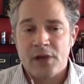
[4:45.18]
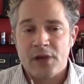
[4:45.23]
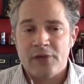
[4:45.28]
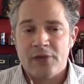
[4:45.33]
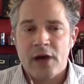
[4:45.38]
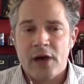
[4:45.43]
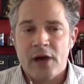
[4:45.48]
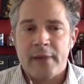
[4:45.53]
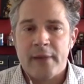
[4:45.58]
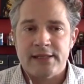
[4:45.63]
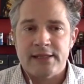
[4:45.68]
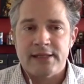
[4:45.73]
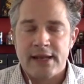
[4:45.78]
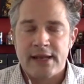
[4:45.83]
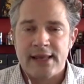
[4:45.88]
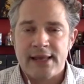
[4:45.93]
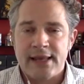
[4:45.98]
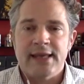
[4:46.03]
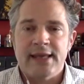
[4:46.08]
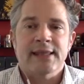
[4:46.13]
comments
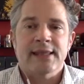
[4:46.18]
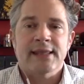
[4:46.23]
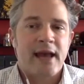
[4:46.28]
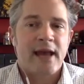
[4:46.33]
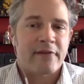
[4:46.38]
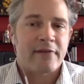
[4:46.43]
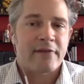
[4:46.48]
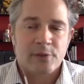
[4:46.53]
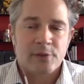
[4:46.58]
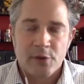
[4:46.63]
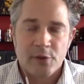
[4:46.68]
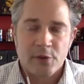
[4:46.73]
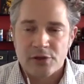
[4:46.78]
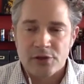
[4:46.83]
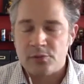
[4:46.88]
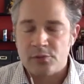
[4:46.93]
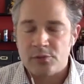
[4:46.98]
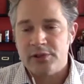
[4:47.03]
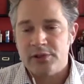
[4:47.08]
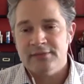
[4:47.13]
that I think the average
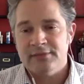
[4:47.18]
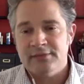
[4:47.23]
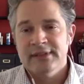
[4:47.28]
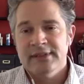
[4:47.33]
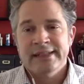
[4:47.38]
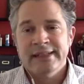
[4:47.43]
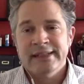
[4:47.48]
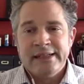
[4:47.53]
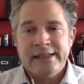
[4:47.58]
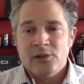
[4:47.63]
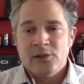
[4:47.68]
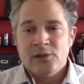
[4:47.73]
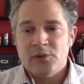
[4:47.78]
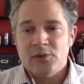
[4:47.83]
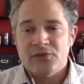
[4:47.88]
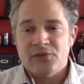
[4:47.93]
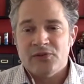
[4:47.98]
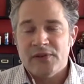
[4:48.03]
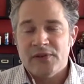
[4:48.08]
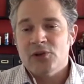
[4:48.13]
person
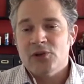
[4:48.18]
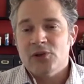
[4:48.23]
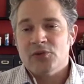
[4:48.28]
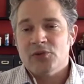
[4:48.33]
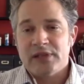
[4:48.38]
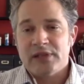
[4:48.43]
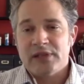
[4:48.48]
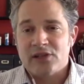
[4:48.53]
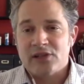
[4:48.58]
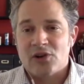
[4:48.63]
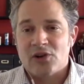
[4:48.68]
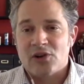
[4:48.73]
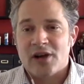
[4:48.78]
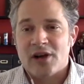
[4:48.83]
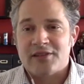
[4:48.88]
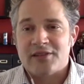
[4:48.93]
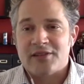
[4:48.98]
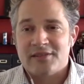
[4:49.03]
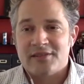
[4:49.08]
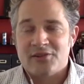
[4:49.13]
would feel really
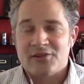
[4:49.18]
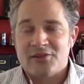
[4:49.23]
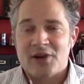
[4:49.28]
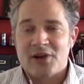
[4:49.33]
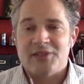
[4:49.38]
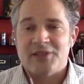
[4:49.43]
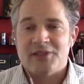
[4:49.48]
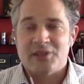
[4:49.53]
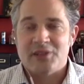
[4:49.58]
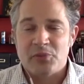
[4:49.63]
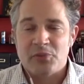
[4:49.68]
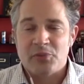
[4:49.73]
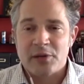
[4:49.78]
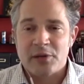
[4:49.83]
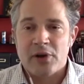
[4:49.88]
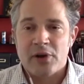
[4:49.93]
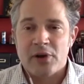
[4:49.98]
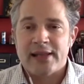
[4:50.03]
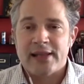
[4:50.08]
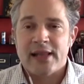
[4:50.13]
crosses a pretty
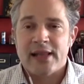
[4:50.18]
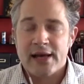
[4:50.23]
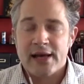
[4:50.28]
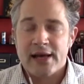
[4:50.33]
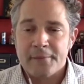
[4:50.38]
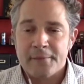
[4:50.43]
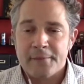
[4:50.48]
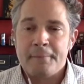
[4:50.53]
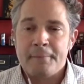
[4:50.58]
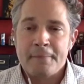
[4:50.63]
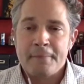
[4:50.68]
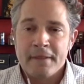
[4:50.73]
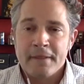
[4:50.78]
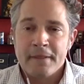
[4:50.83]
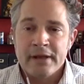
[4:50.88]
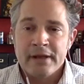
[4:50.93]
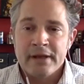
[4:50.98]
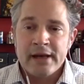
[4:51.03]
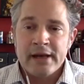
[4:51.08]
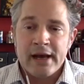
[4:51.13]
bright line.
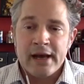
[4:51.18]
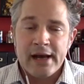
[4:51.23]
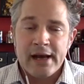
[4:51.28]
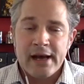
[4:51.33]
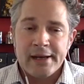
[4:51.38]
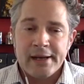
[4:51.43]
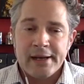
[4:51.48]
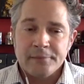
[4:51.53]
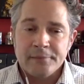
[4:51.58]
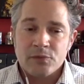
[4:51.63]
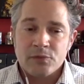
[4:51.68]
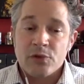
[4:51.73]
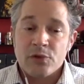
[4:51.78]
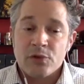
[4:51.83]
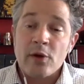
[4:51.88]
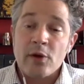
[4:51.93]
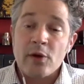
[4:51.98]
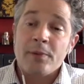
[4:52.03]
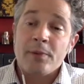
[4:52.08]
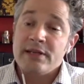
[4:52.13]
So
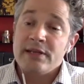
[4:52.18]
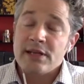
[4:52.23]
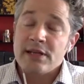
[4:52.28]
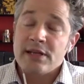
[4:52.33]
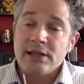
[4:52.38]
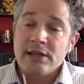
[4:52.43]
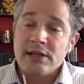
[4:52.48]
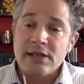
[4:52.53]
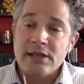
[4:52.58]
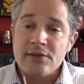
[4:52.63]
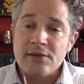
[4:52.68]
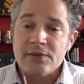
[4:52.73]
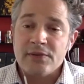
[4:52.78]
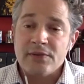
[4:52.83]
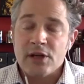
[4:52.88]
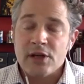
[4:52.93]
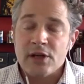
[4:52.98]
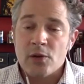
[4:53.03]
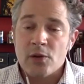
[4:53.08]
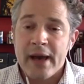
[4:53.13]
they were placed on leave,
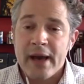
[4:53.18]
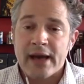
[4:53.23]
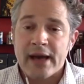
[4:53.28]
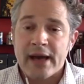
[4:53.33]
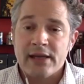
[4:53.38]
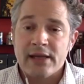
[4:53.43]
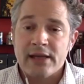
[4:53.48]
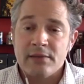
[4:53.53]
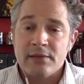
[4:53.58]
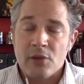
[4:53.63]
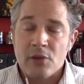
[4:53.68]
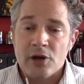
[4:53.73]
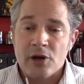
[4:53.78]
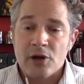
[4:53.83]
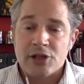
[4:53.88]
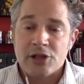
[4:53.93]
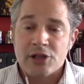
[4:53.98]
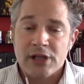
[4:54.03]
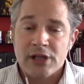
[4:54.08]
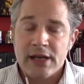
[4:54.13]
back in
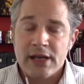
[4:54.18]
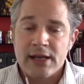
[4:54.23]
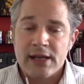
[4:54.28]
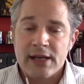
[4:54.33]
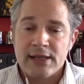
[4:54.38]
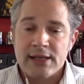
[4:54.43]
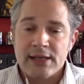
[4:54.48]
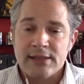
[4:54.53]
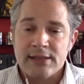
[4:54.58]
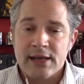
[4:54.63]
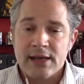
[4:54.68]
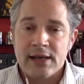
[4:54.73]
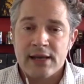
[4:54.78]
March, and